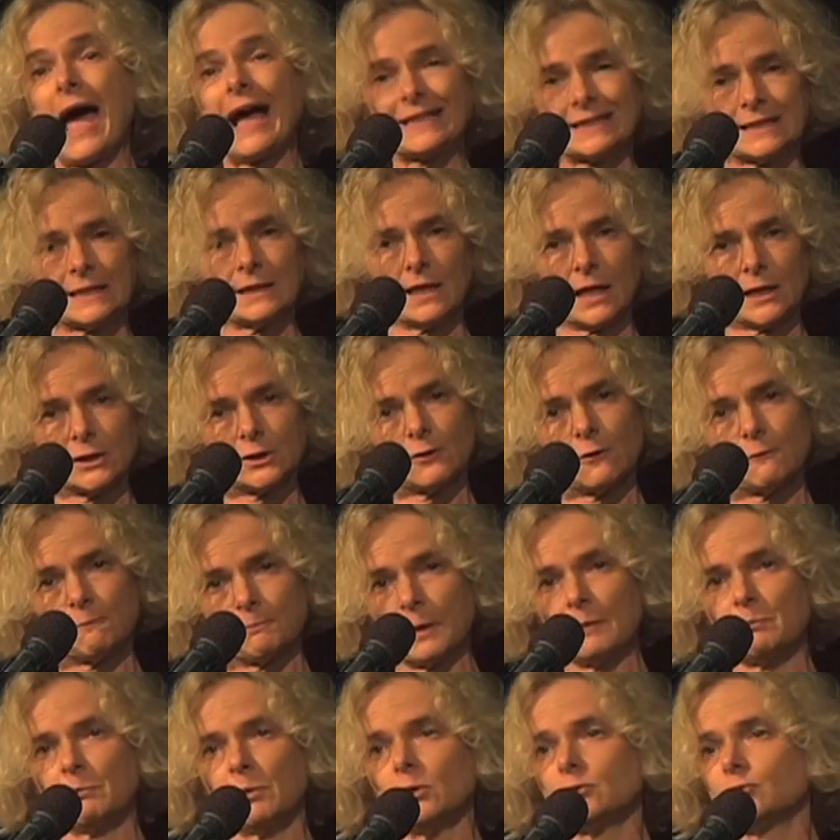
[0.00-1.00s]
accidents of
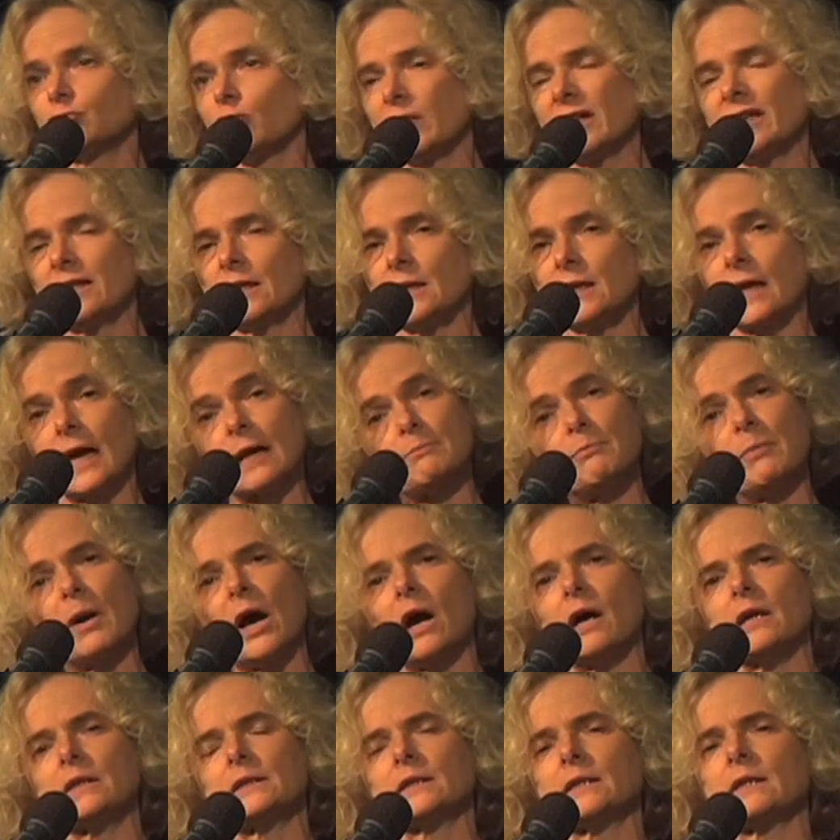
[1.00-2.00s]
people drinking and
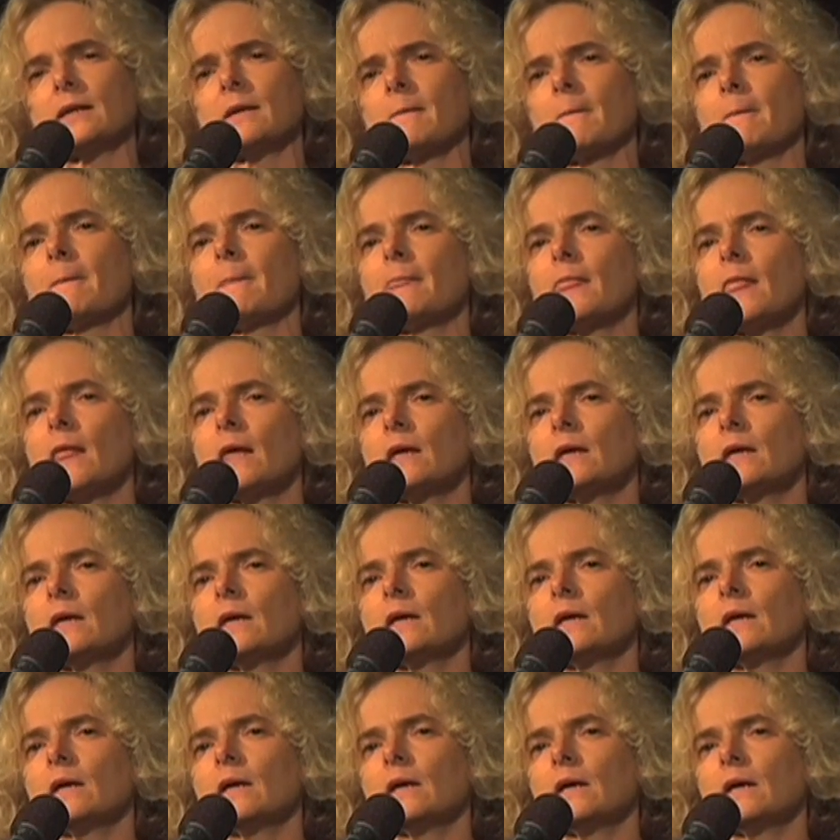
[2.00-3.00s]
partying.
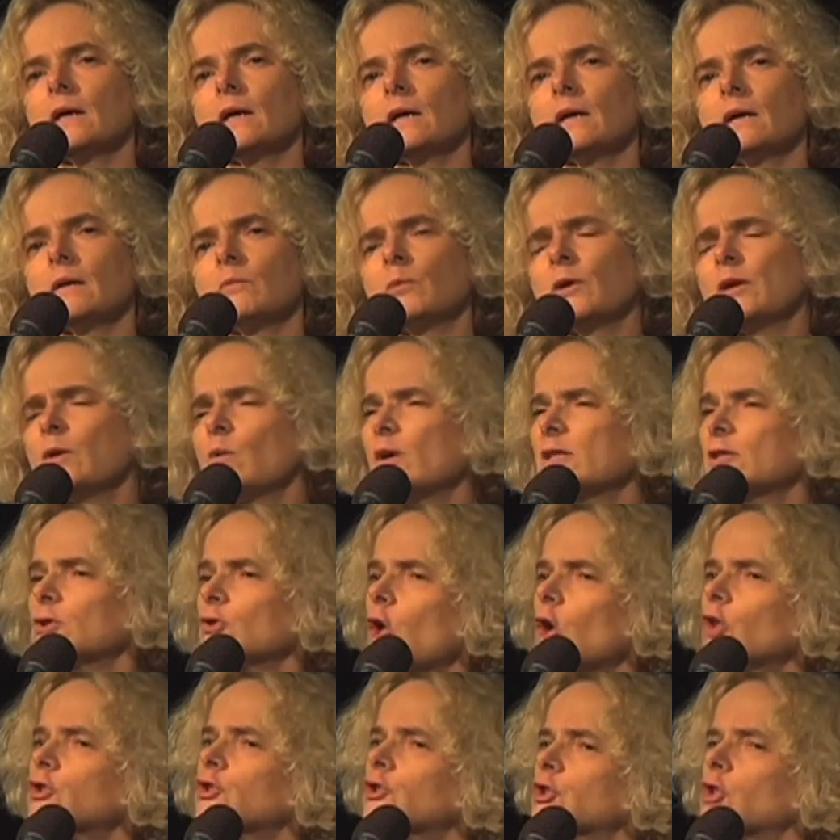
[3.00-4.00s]
But it was
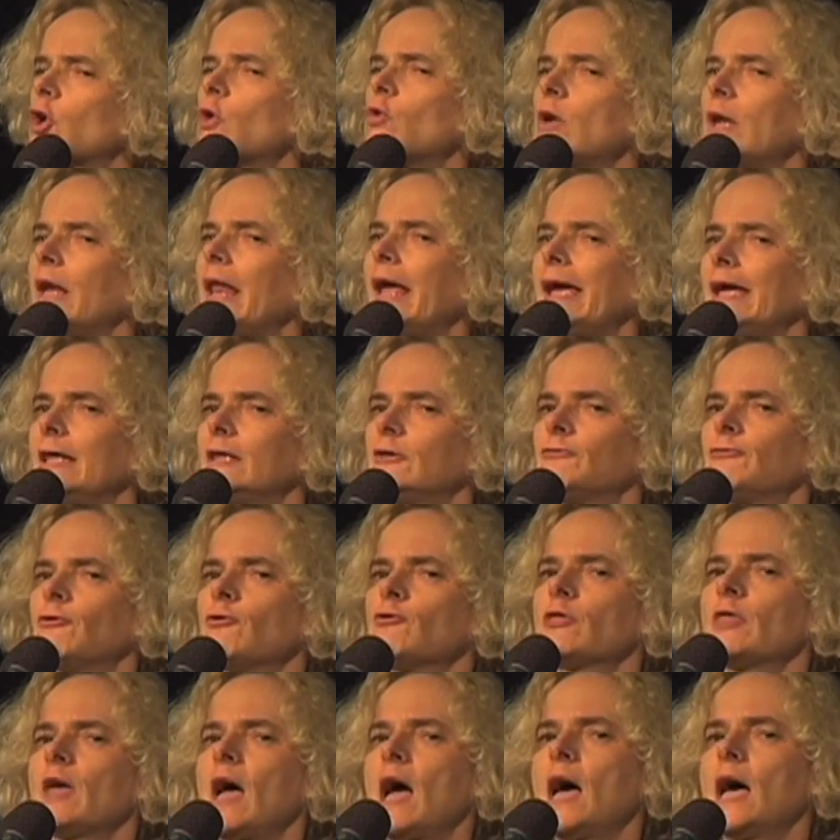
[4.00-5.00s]
not so late
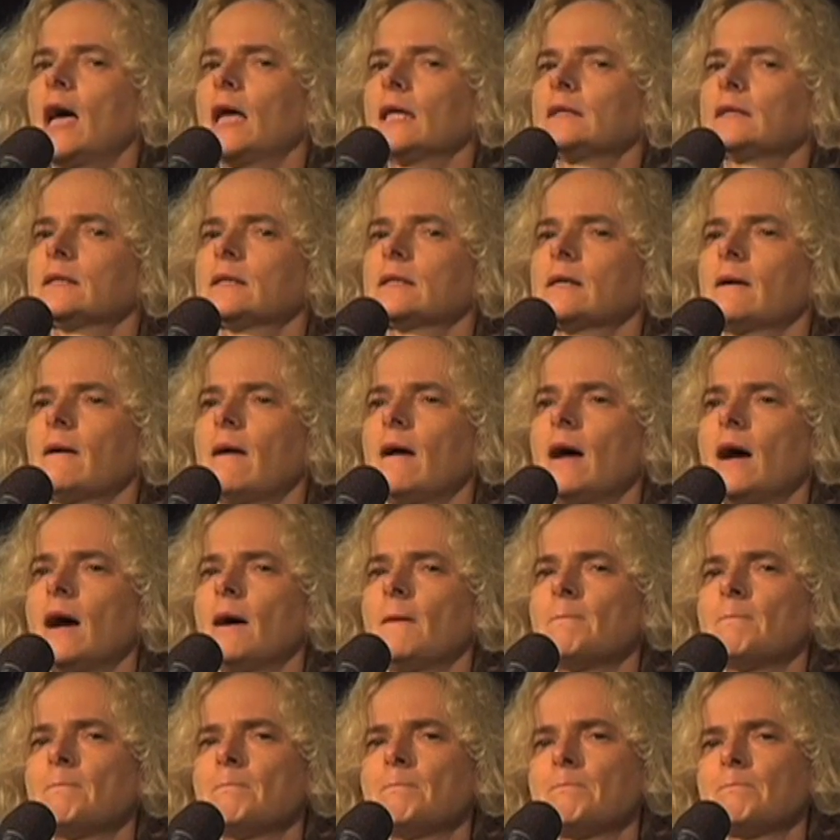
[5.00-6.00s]
for that.
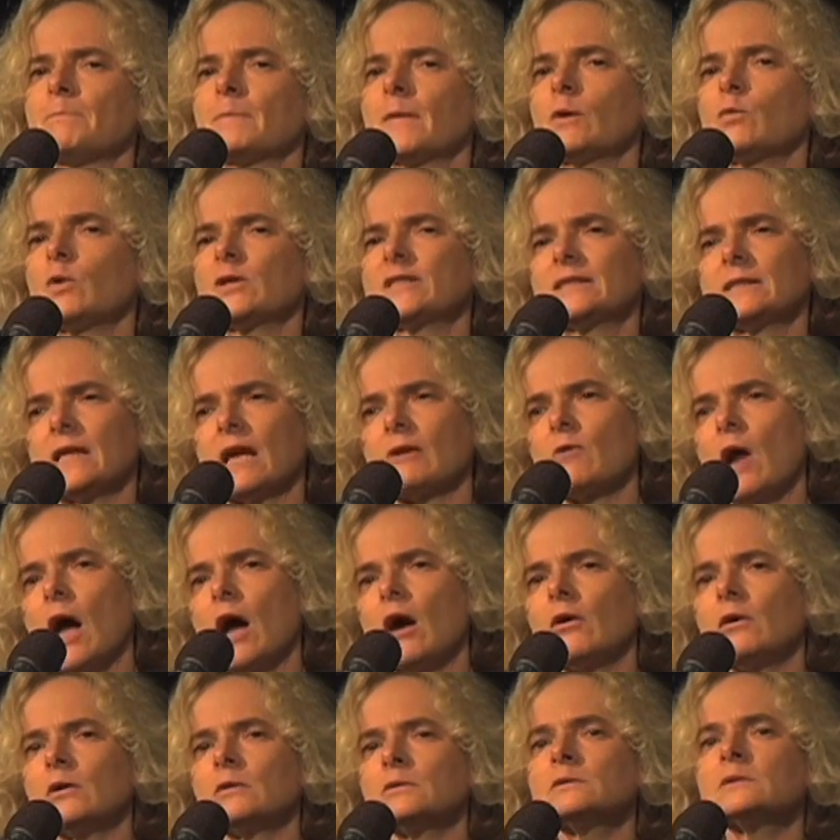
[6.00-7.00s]
Um, it was
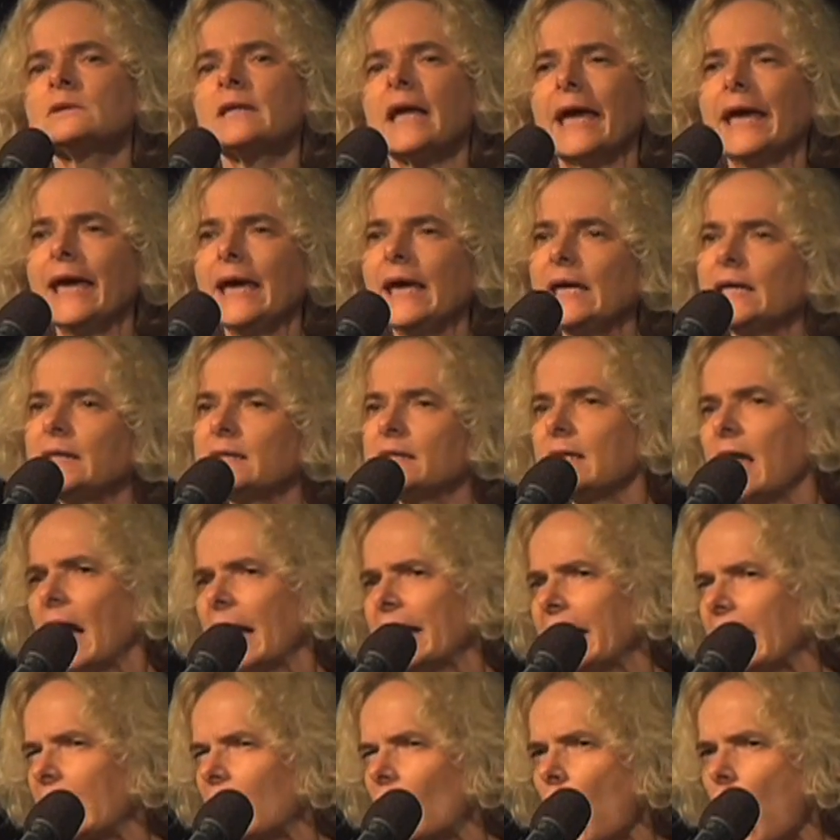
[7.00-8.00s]
around eight,
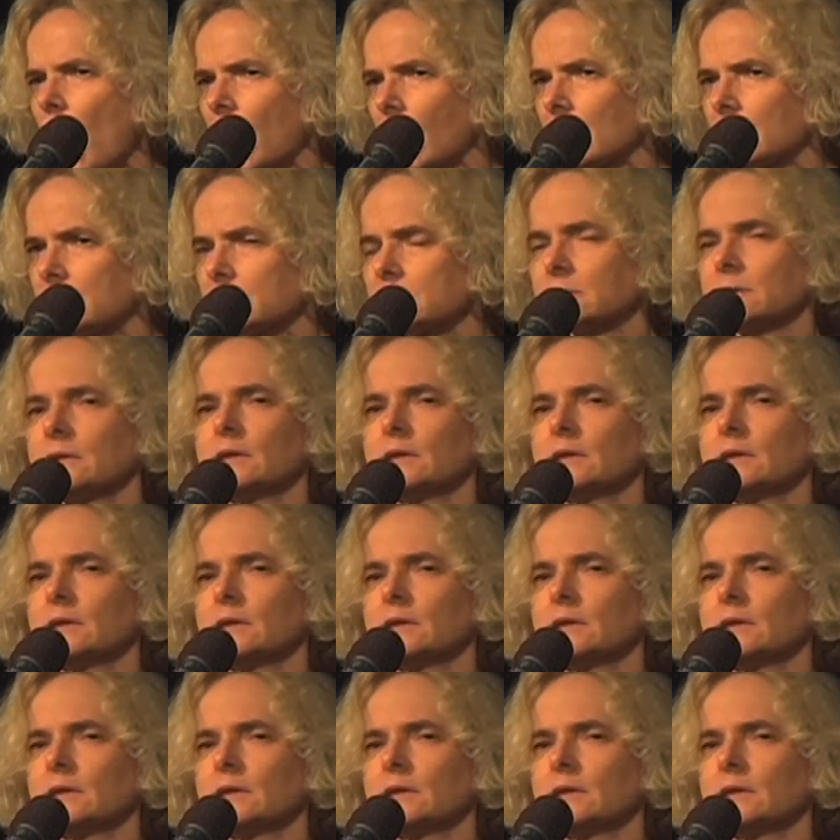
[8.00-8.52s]
nine o'clock.